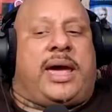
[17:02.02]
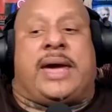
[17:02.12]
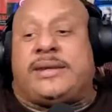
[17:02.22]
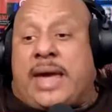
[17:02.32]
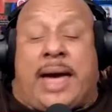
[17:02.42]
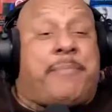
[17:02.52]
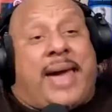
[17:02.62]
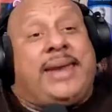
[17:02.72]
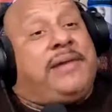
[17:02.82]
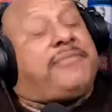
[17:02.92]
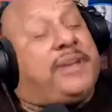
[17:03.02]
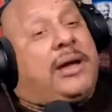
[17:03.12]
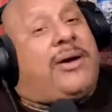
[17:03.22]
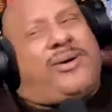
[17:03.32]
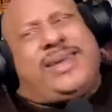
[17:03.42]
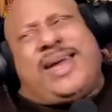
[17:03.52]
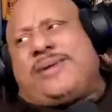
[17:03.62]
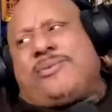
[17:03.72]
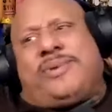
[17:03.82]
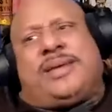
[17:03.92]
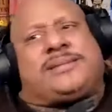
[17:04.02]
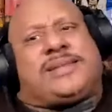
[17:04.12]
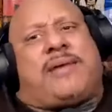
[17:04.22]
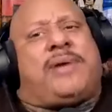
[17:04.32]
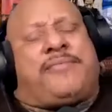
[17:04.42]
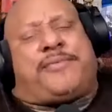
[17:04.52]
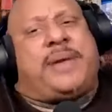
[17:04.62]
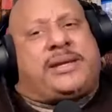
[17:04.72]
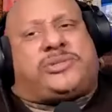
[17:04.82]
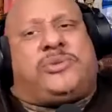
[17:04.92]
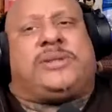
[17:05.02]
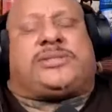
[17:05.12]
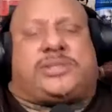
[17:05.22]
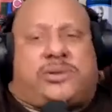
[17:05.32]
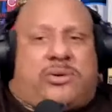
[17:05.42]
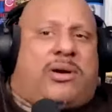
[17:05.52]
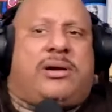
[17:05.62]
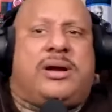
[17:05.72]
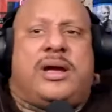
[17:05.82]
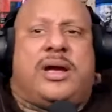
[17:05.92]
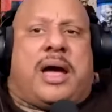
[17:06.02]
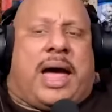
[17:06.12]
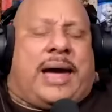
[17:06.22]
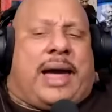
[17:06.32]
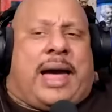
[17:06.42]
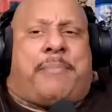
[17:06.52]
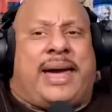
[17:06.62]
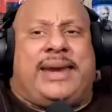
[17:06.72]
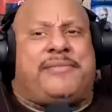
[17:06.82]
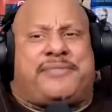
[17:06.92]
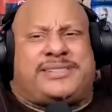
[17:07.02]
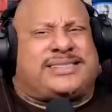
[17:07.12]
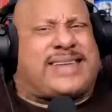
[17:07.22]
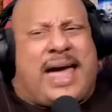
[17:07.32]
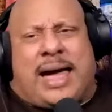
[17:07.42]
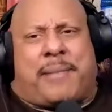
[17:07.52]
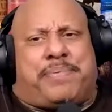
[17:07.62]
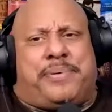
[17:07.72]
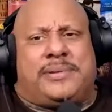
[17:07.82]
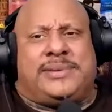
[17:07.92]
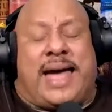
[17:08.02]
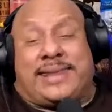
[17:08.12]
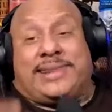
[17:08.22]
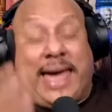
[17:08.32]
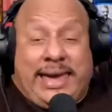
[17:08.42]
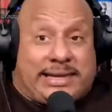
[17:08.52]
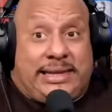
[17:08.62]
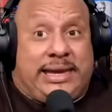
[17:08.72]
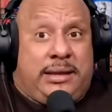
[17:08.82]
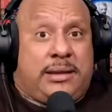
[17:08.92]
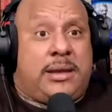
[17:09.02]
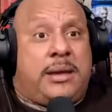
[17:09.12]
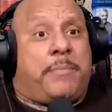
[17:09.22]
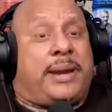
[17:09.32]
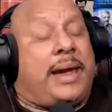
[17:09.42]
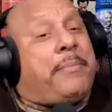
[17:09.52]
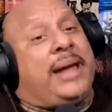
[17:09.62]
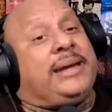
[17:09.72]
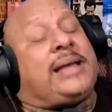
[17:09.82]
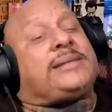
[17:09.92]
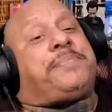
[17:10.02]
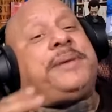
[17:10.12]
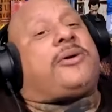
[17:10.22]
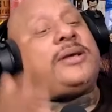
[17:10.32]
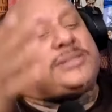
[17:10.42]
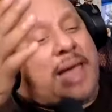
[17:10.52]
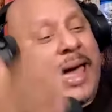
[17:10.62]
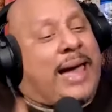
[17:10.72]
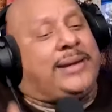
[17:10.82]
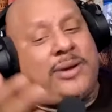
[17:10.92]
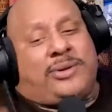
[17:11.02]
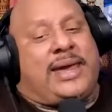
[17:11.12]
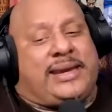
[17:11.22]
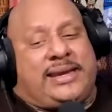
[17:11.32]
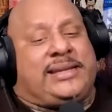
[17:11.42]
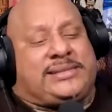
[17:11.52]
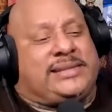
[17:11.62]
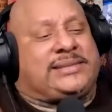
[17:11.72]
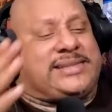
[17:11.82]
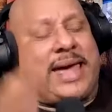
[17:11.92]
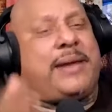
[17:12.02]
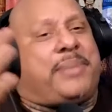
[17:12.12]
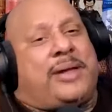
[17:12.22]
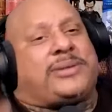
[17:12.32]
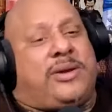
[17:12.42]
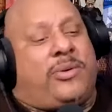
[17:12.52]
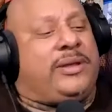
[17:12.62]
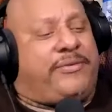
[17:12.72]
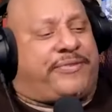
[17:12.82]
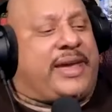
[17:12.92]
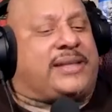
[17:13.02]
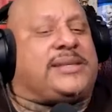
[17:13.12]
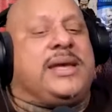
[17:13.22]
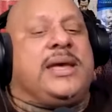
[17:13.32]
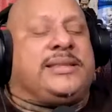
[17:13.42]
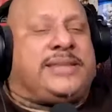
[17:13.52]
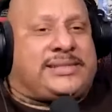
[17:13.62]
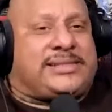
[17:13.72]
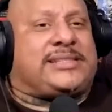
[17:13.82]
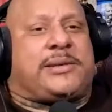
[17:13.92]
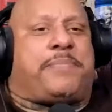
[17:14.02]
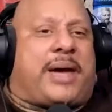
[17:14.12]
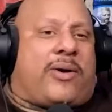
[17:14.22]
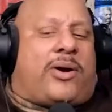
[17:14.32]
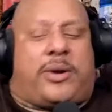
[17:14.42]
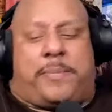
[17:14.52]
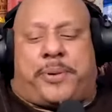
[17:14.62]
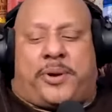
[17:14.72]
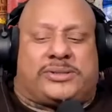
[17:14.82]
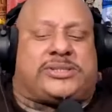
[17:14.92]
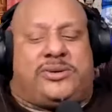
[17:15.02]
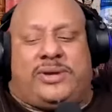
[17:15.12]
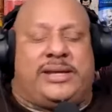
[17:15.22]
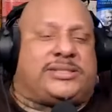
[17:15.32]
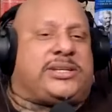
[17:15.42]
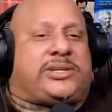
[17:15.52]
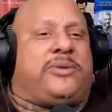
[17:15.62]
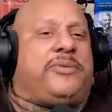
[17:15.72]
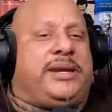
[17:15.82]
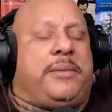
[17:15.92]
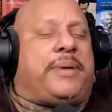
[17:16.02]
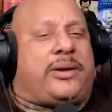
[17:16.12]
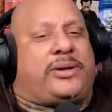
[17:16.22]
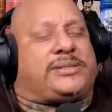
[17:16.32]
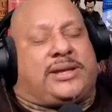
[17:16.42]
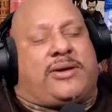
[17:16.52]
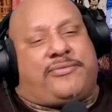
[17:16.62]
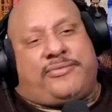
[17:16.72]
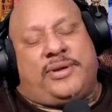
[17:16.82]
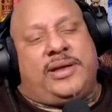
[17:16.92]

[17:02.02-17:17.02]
And I might even go, "Yeah, I don't. It's not if it makes you insecure. I, I might even stop. Not likely, but I might not because I know that it, it, it's not about the OnlyFans. This is about her personal insecurity about herself."